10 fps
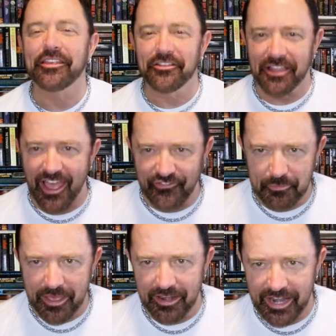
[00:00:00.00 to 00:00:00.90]
He'll laugh
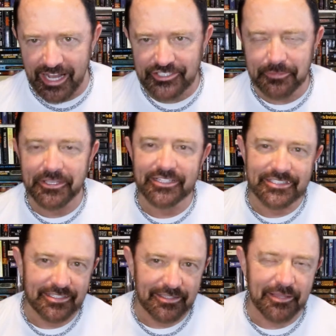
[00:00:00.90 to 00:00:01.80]
about it actually because
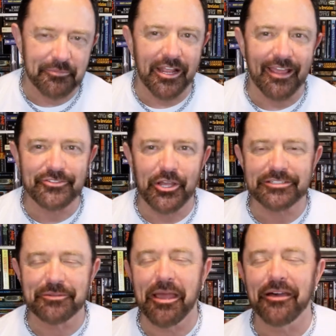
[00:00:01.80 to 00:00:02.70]
him and I have
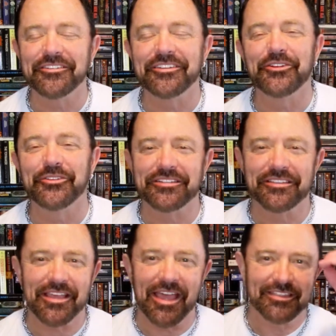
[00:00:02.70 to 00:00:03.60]
talked about,
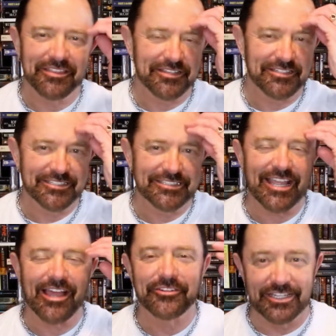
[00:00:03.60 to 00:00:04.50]
that the
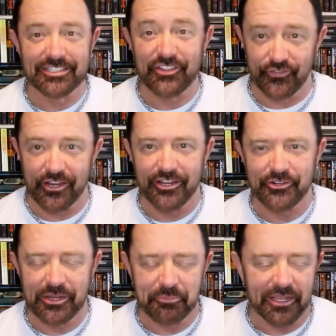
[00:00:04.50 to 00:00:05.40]
town is very
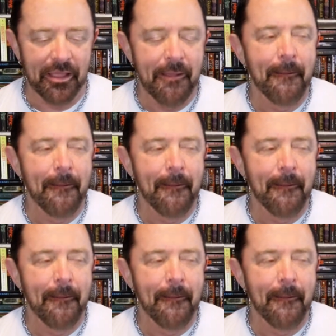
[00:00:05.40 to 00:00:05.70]
creepy.